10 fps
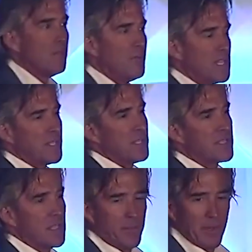Vision is
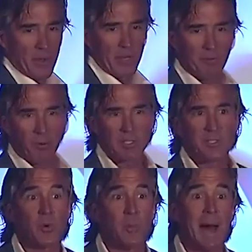the ability for us
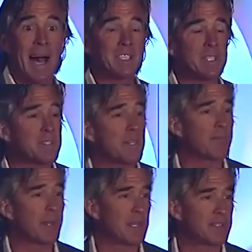to imagine
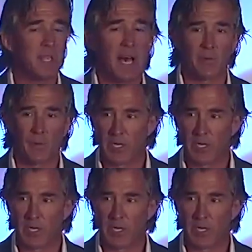something that's not